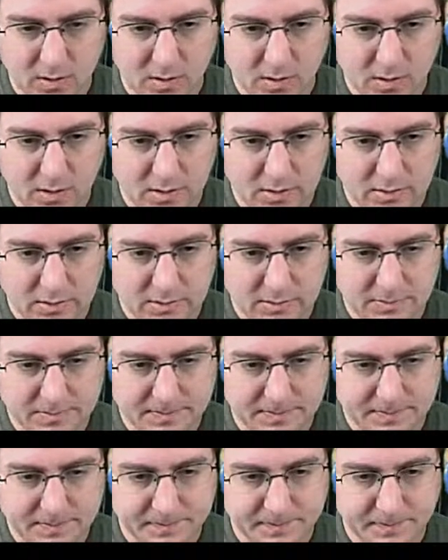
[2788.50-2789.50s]

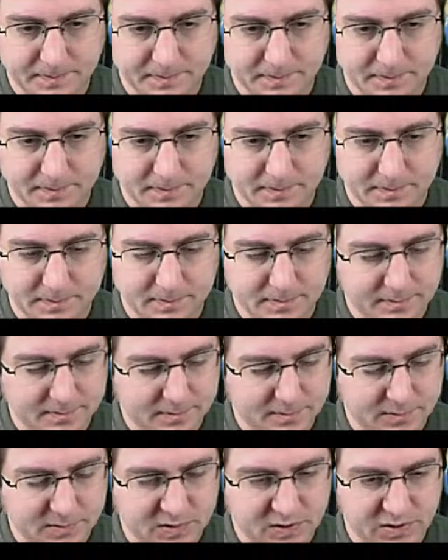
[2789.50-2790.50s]

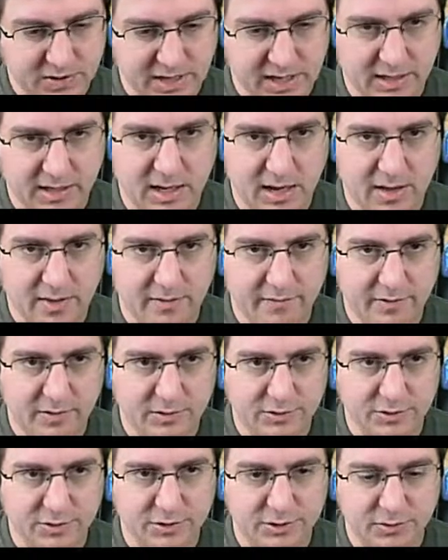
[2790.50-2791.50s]
So that got the
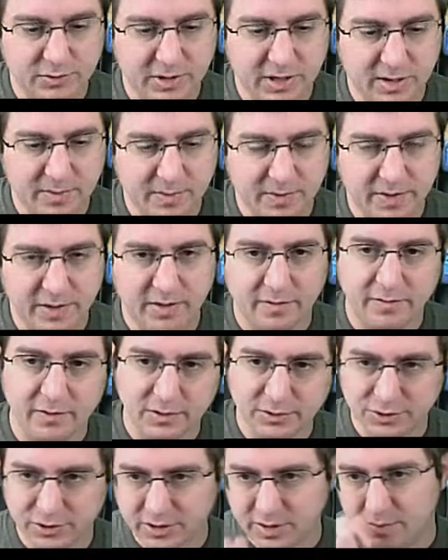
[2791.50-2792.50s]
villager to him, and then the
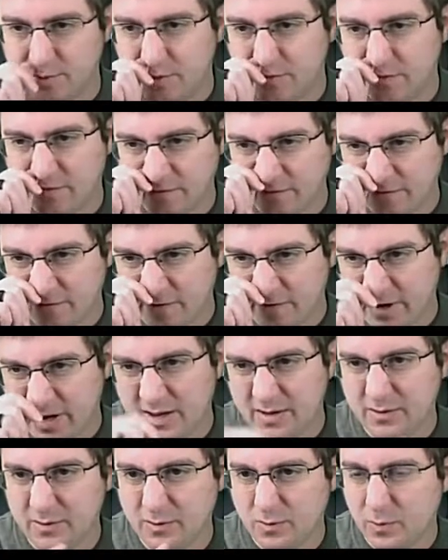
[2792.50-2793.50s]
villager can move for free
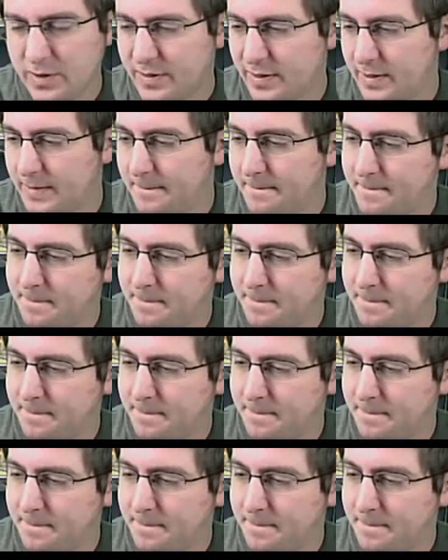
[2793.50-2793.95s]
with him.